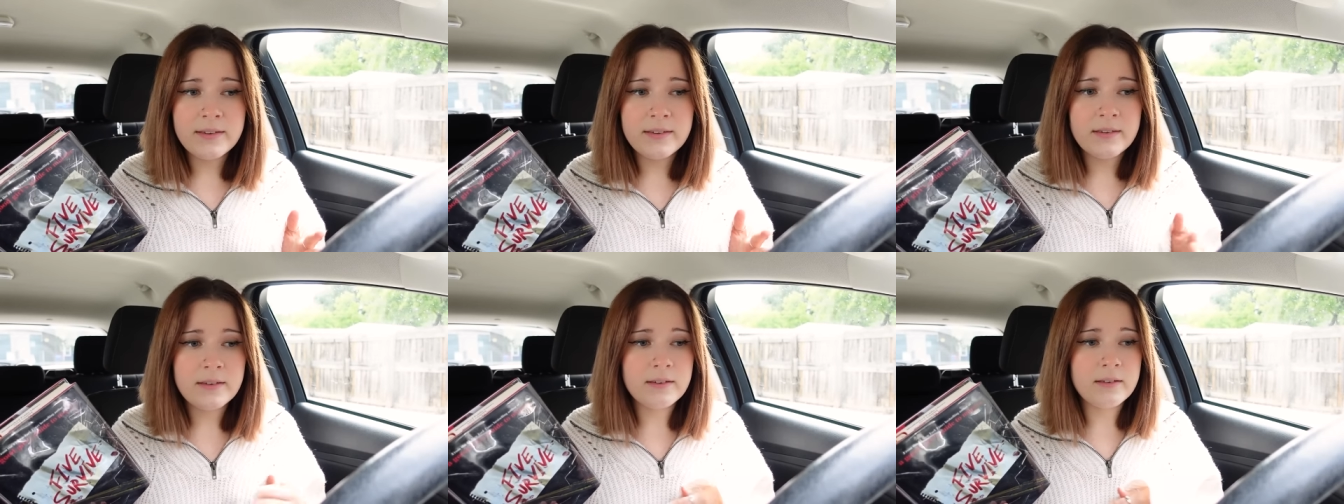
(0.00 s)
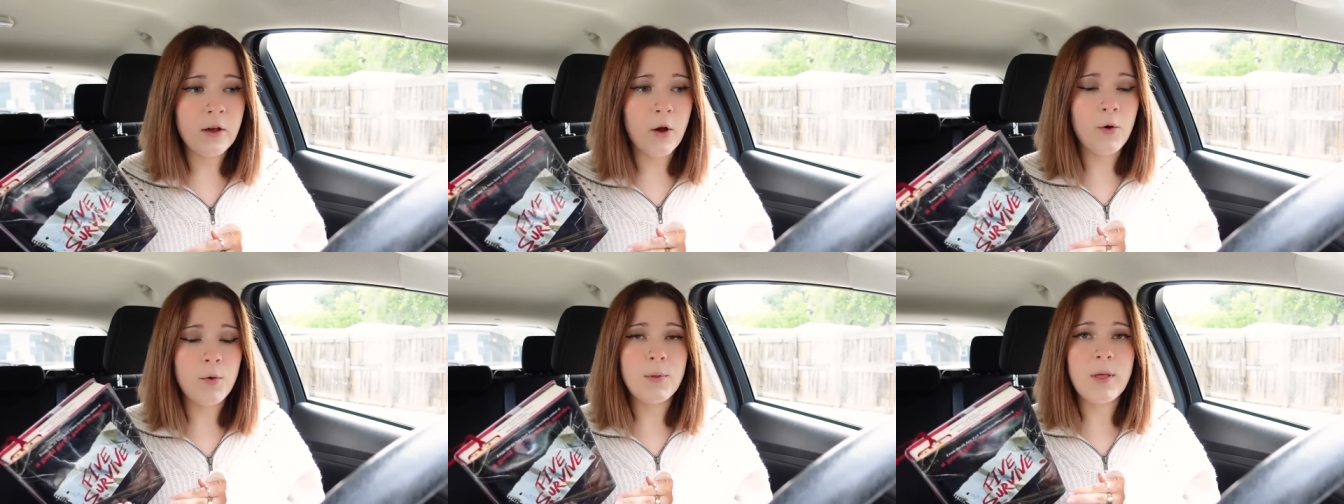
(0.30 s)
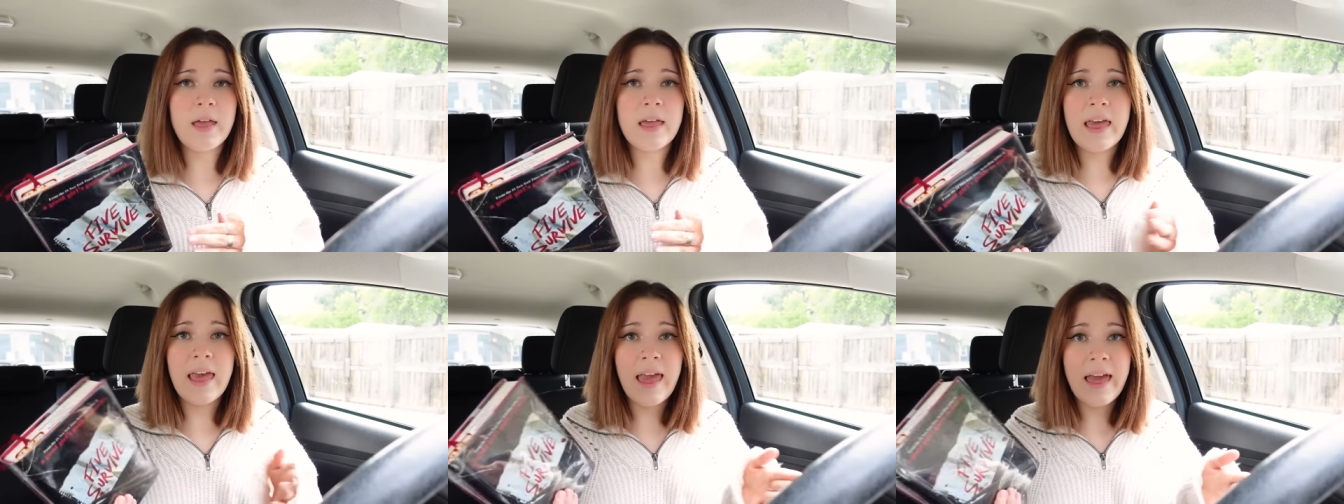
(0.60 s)
so
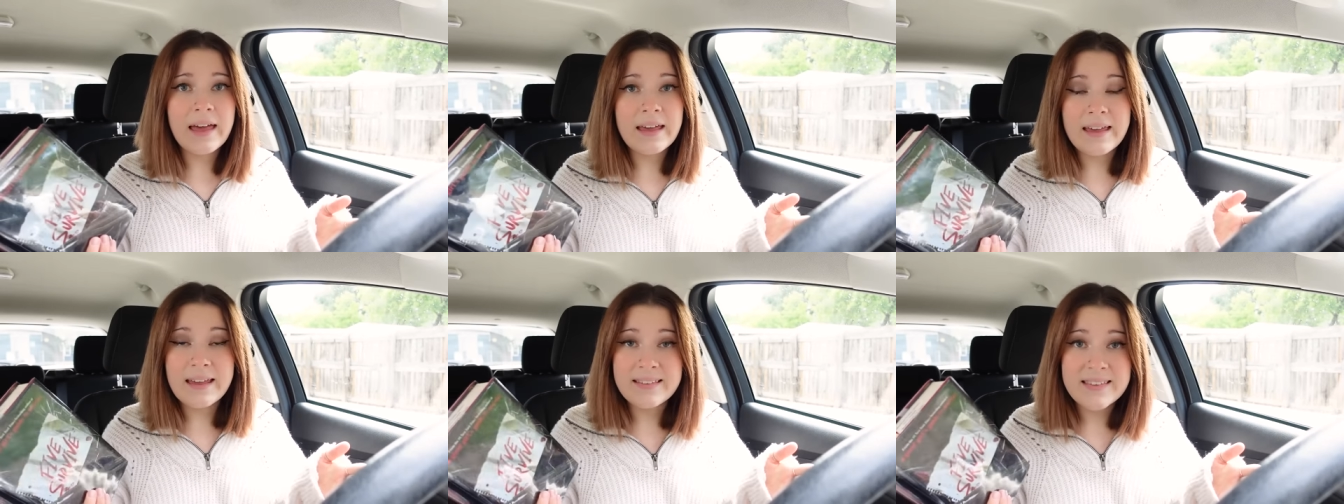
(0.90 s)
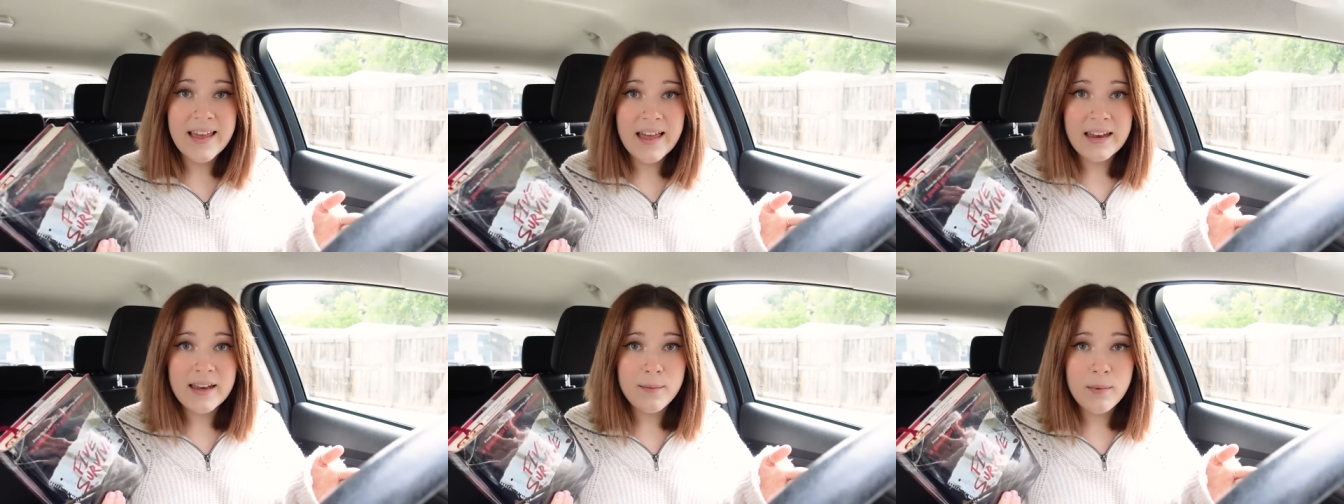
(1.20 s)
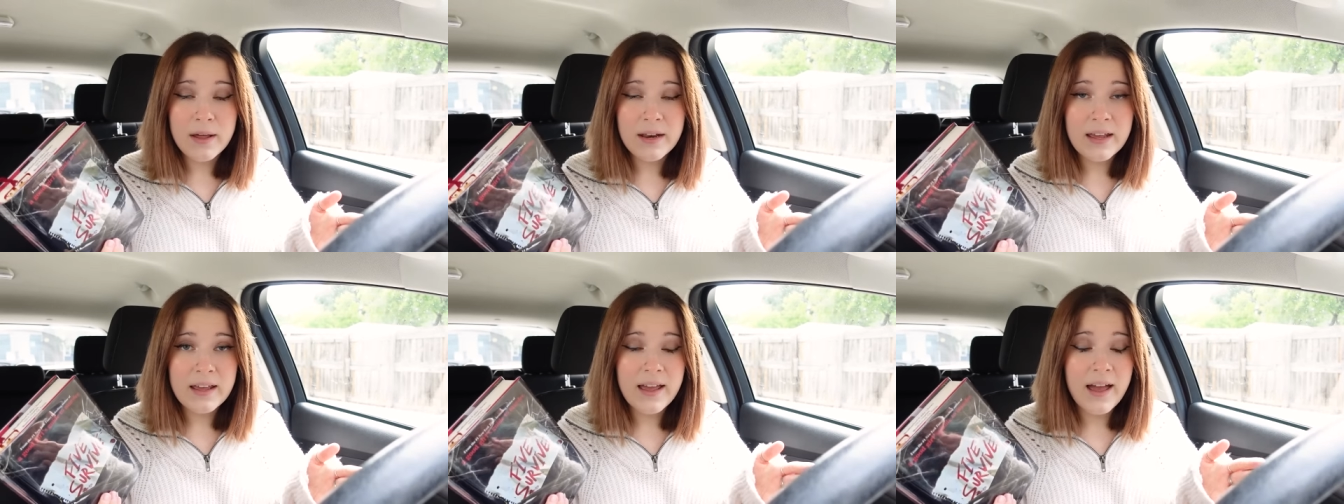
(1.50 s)
they can't get to
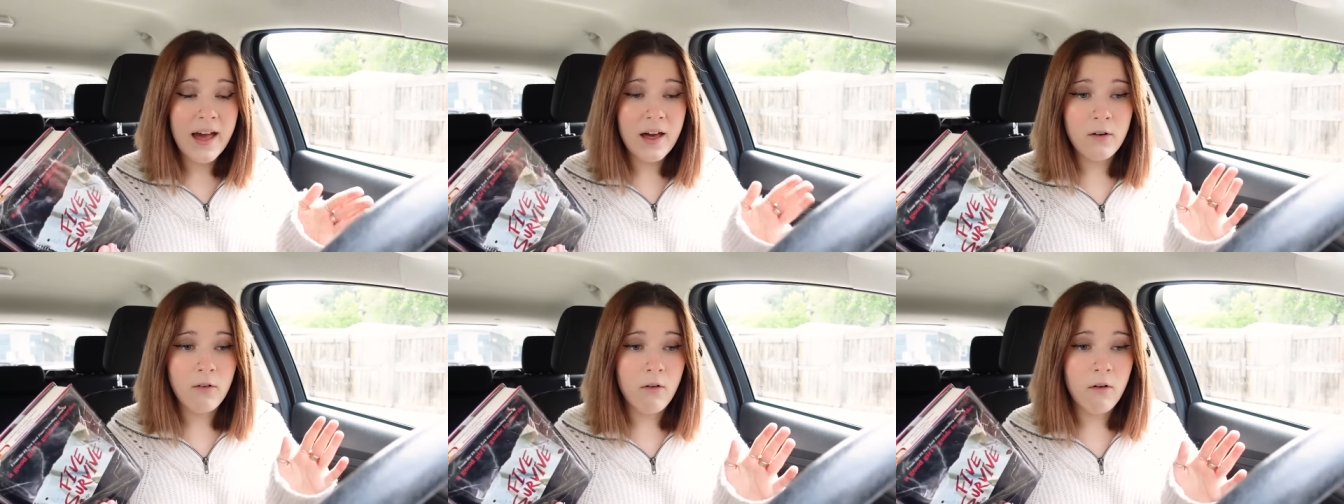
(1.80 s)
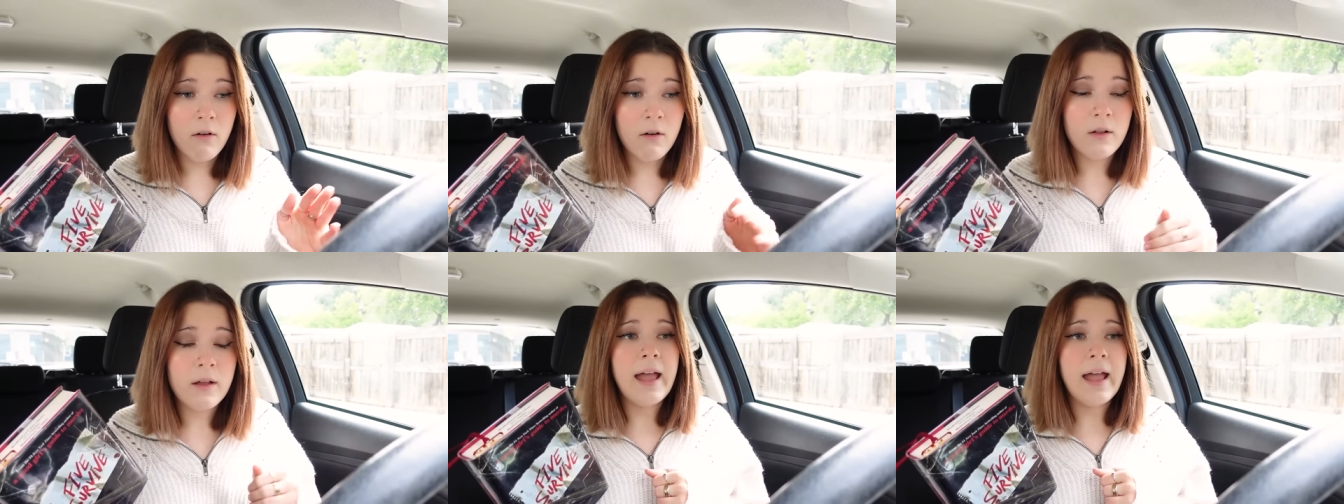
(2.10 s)
anybody at all,